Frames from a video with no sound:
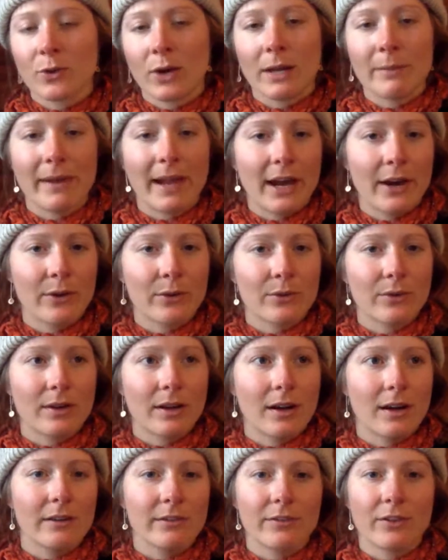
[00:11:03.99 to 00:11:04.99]
So I'm out
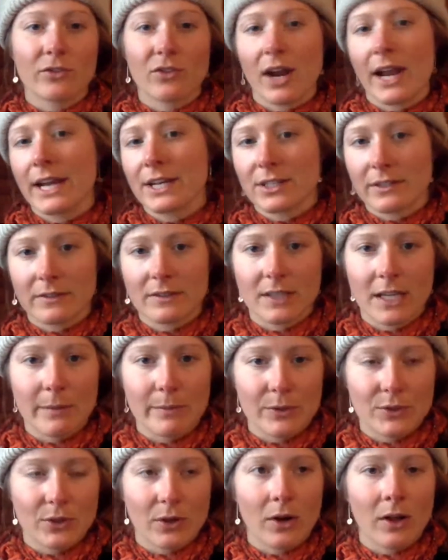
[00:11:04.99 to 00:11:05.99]
of the range of
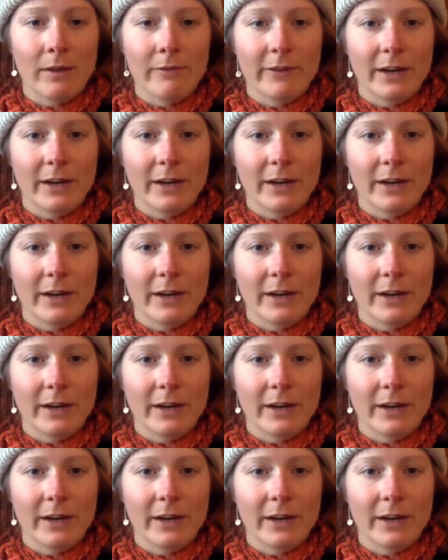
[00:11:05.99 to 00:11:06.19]
ski patrol.